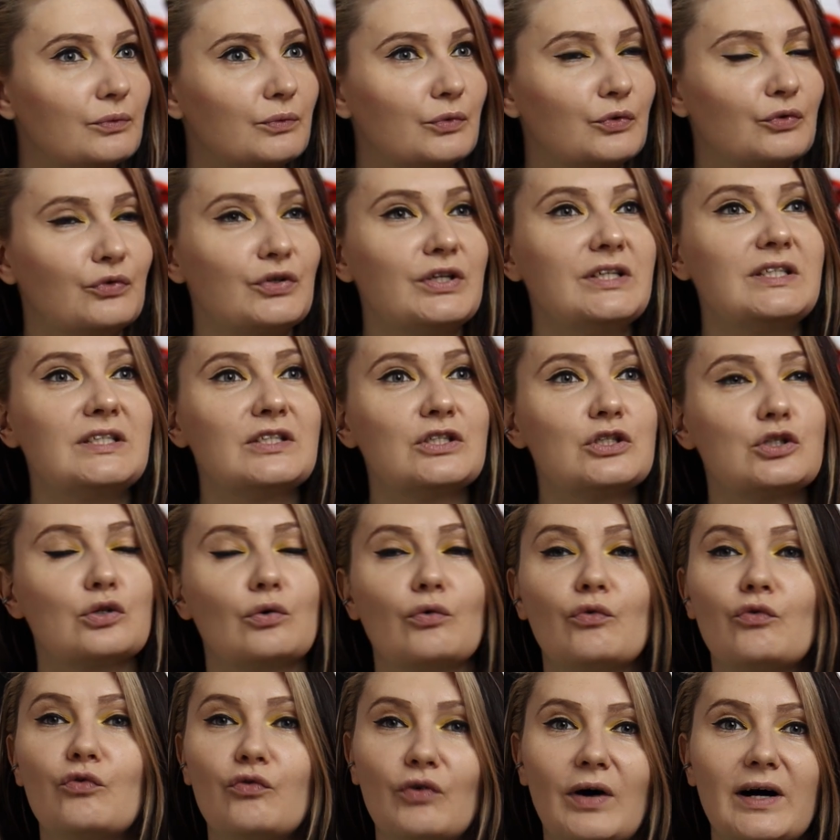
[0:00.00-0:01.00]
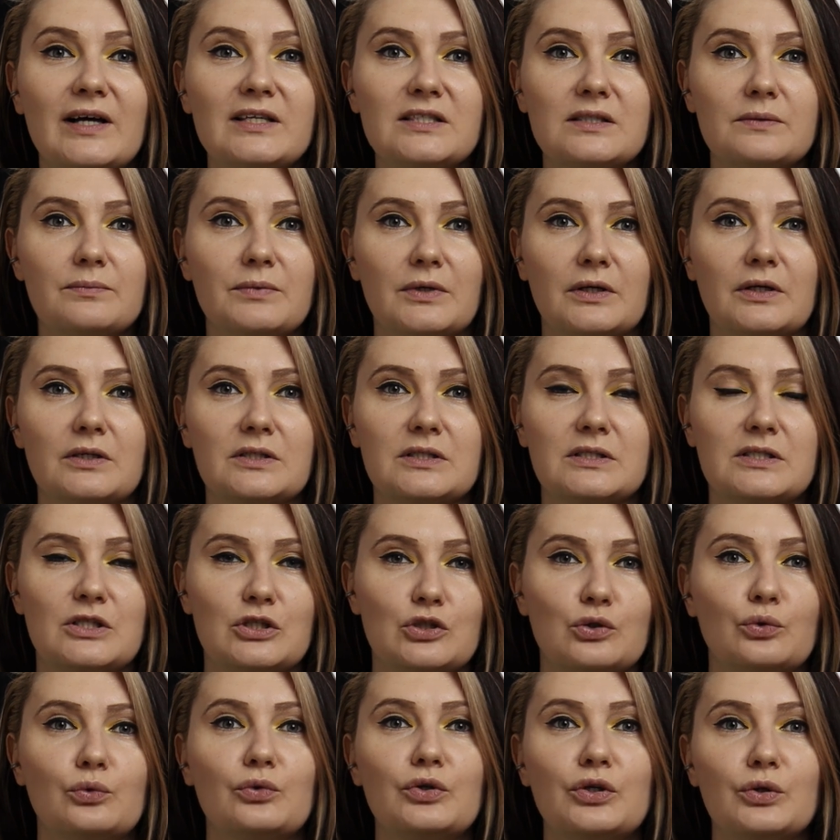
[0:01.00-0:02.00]
reading so fast because the
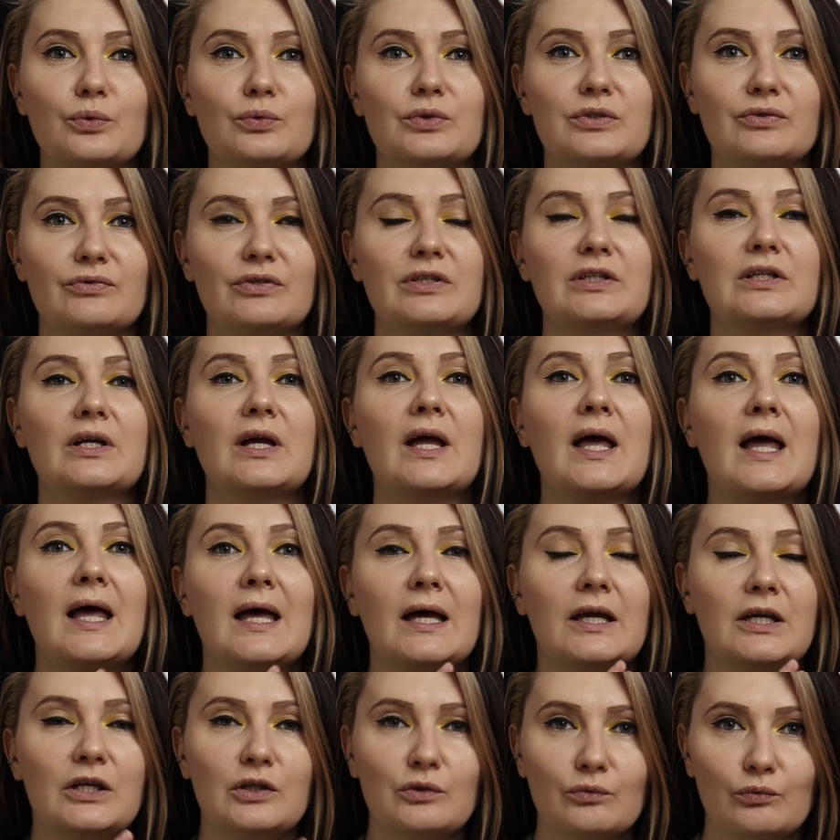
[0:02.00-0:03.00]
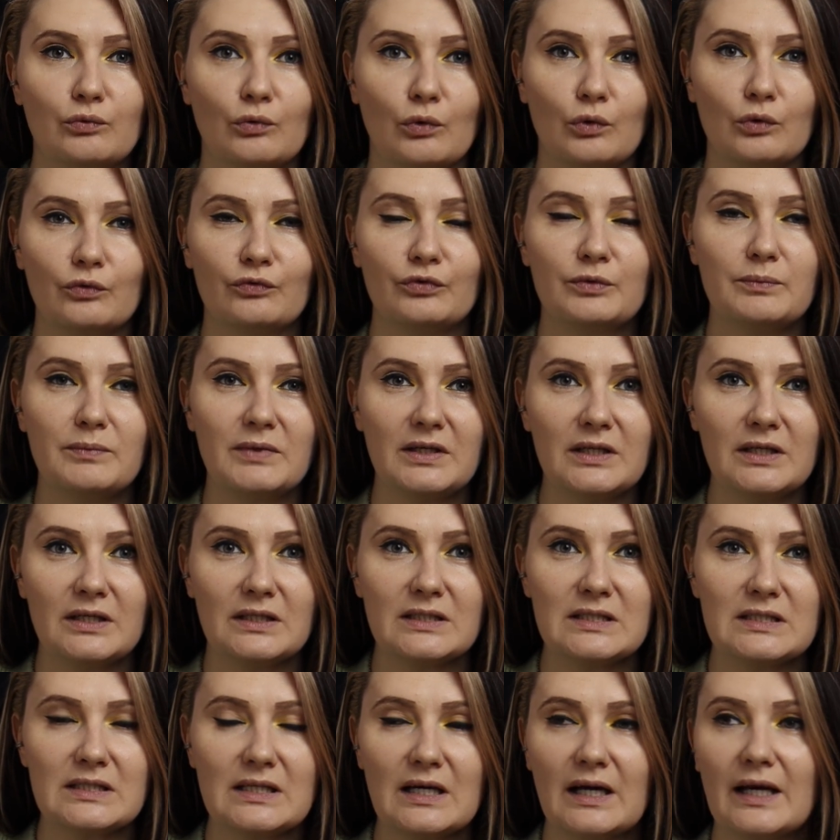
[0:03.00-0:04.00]
story was really involved me
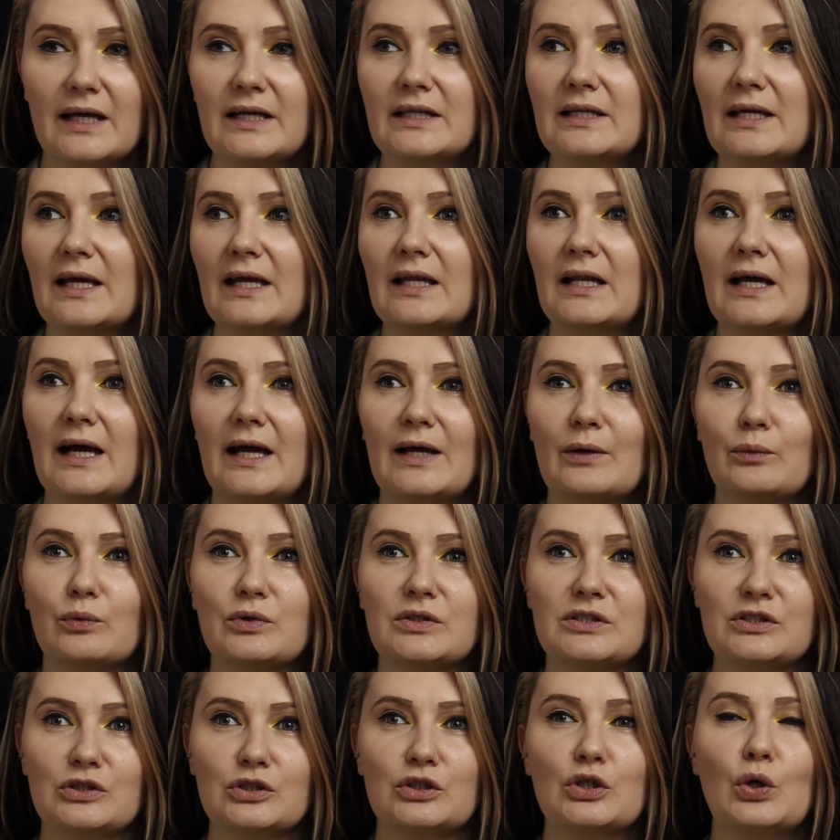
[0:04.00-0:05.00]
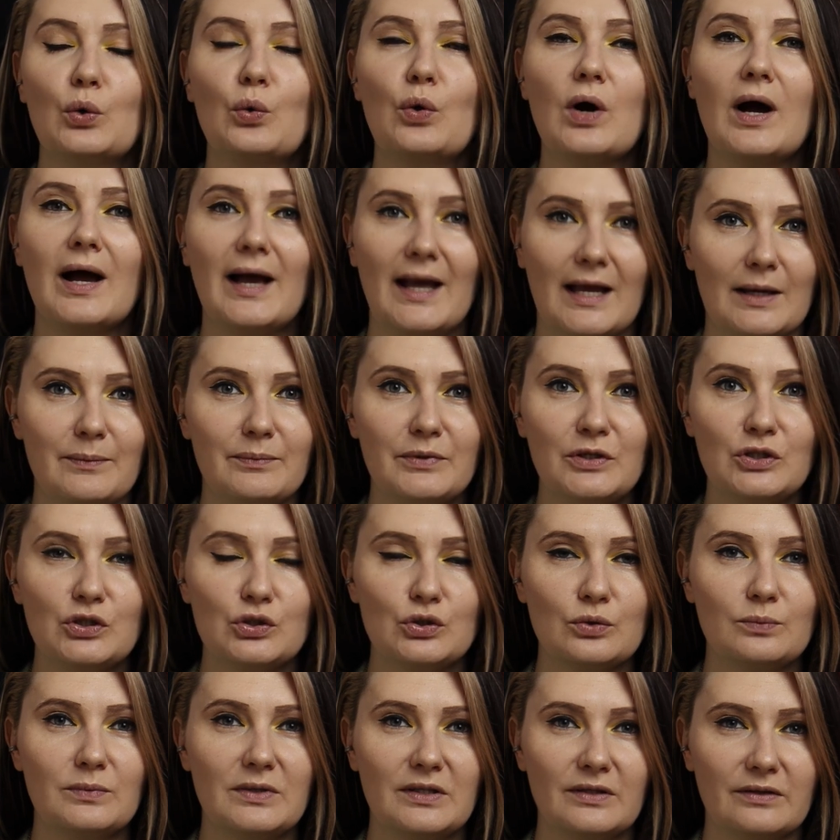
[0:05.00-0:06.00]
inside, and I was so happy
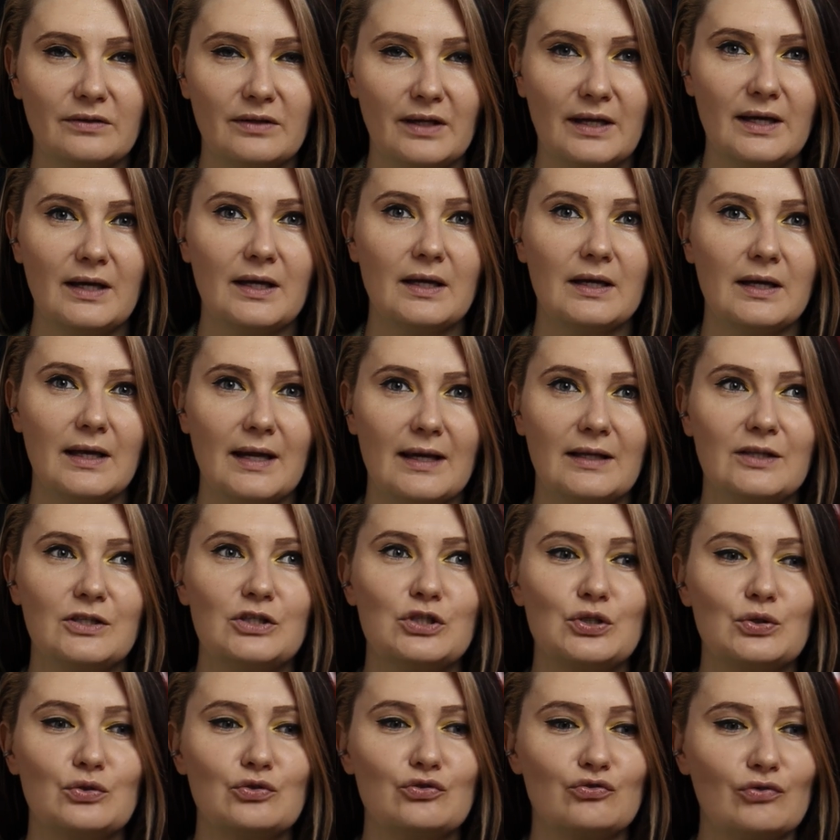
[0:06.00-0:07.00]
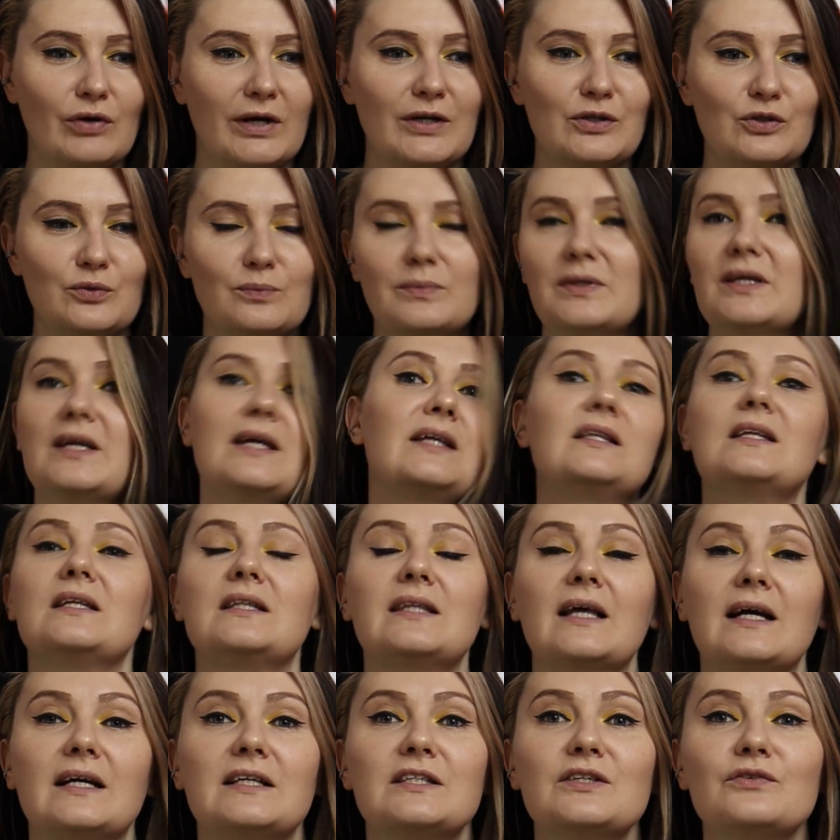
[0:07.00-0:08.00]
to be there and to try to be a
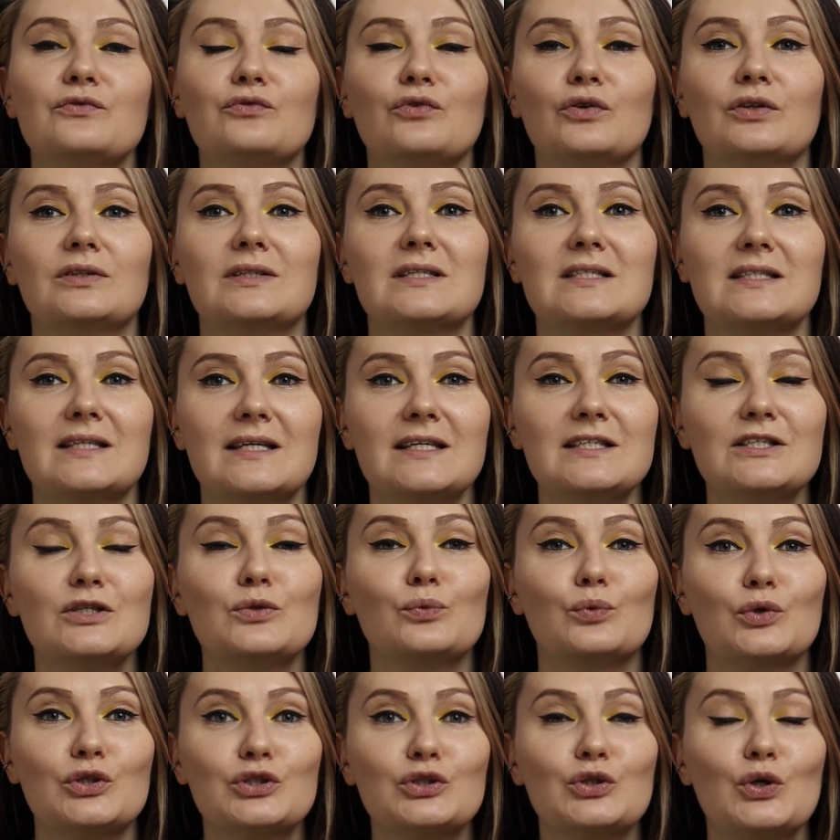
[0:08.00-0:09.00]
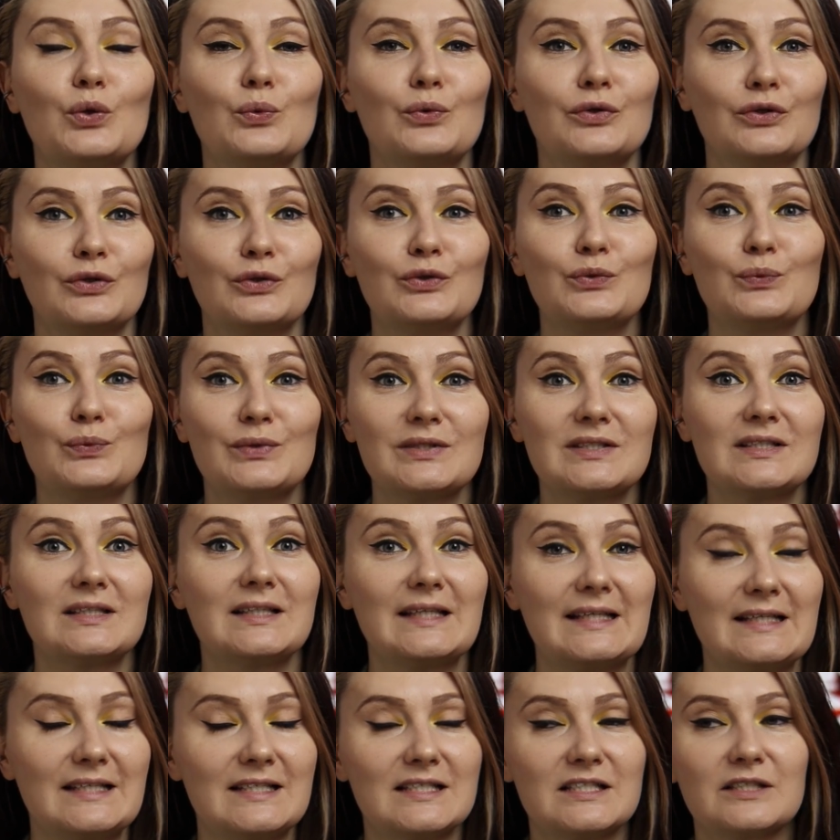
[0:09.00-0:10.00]
detective for understanding what's going on with the
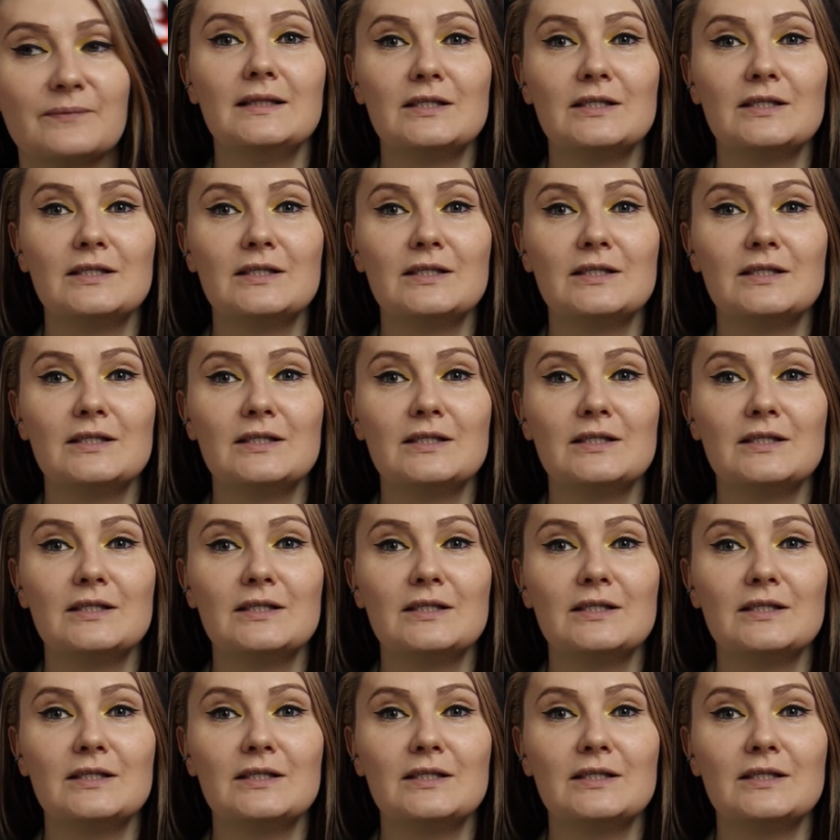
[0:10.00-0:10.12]
ladies.